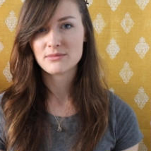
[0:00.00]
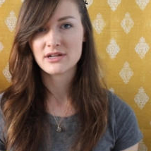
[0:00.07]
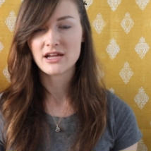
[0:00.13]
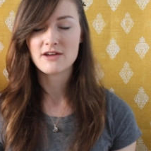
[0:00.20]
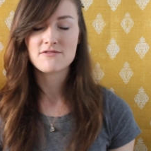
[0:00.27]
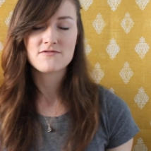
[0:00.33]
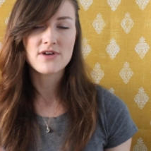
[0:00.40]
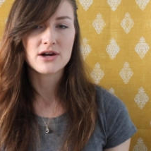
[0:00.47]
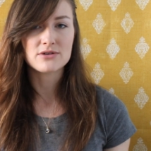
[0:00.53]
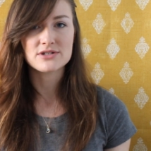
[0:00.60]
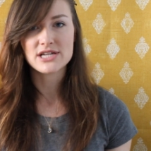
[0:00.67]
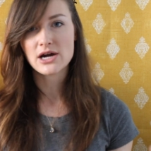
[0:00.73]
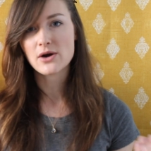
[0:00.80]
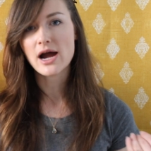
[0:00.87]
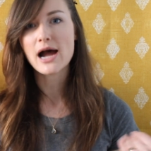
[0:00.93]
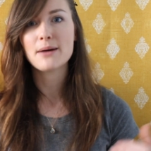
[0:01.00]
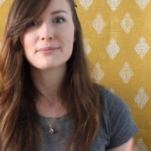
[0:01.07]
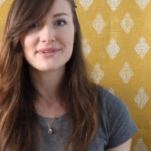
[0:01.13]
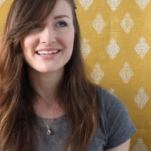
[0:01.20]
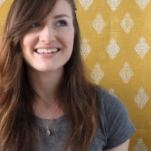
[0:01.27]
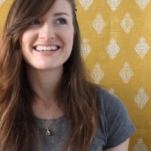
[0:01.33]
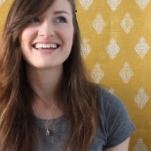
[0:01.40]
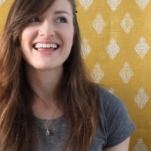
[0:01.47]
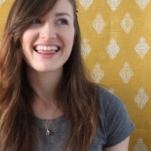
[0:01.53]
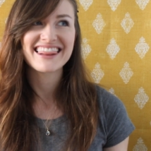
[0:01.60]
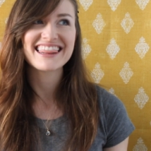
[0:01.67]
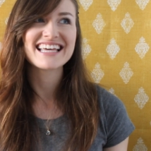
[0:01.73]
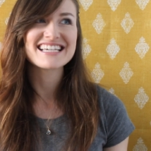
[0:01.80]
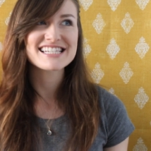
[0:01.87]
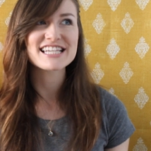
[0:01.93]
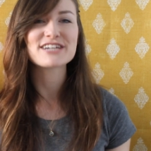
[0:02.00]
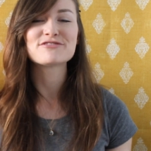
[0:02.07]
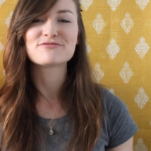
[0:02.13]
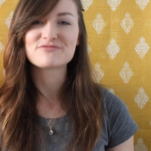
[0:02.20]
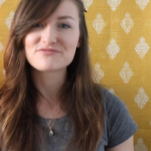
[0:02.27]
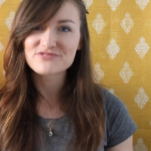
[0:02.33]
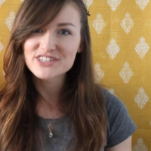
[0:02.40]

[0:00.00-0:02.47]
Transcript: and I found out how many things I